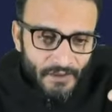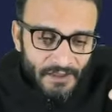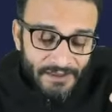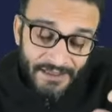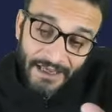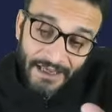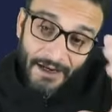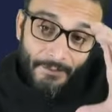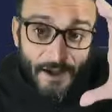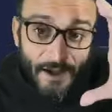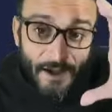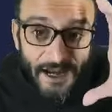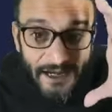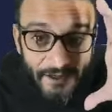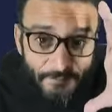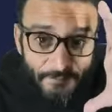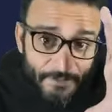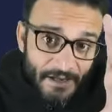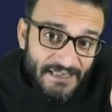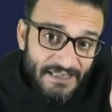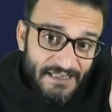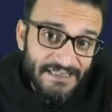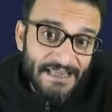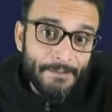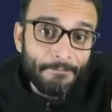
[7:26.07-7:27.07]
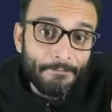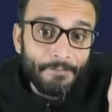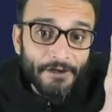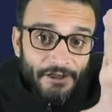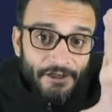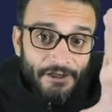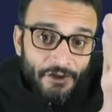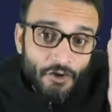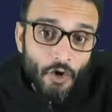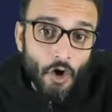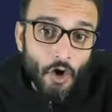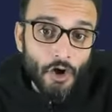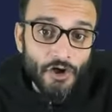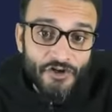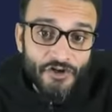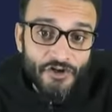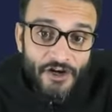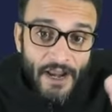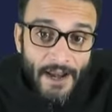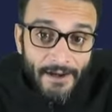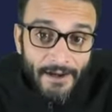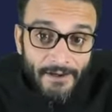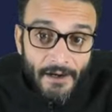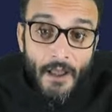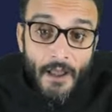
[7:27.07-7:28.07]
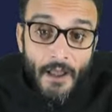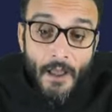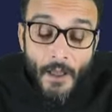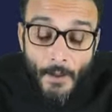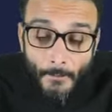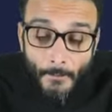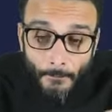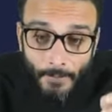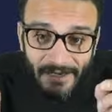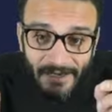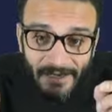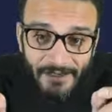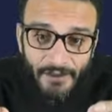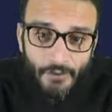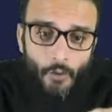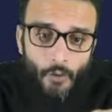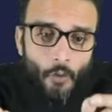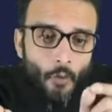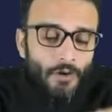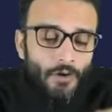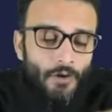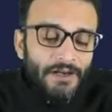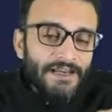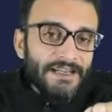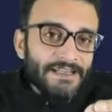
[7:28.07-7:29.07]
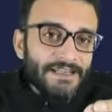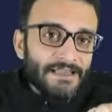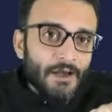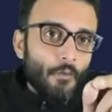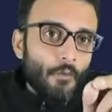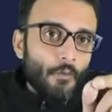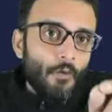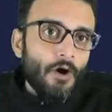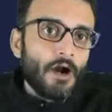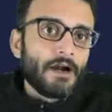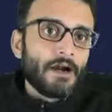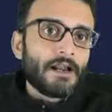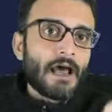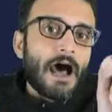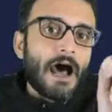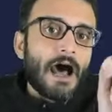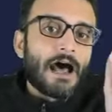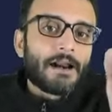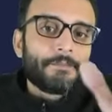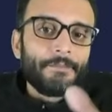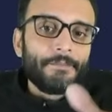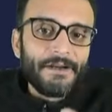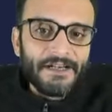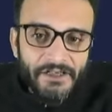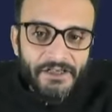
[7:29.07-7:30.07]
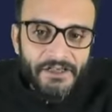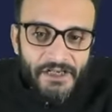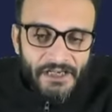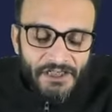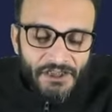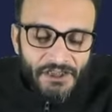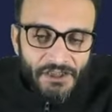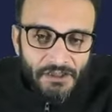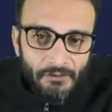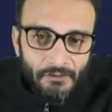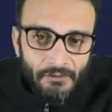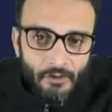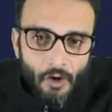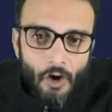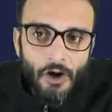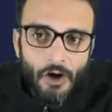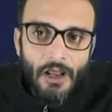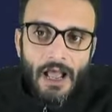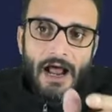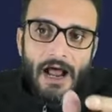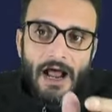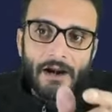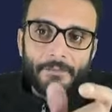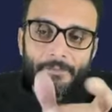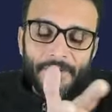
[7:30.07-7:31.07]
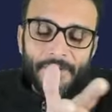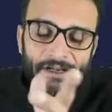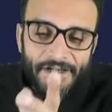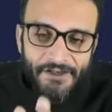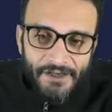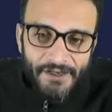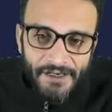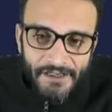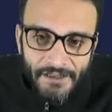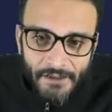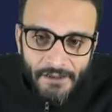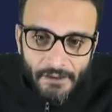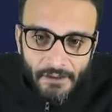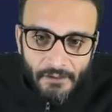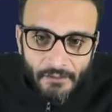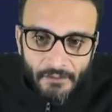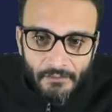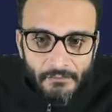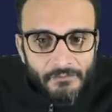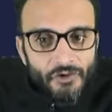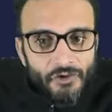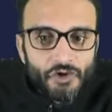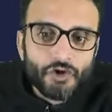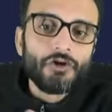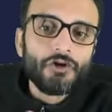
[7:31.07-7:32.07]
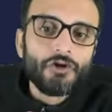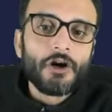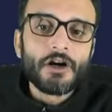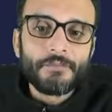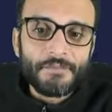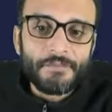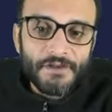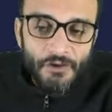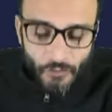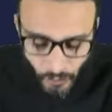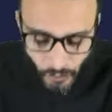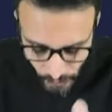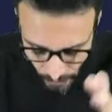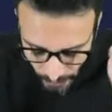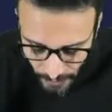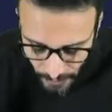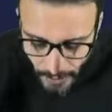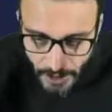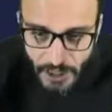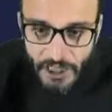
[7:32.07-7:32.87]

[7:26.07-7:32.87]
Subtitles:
there might be a separate contract, but only the word arbitration or arbitrator should not be used.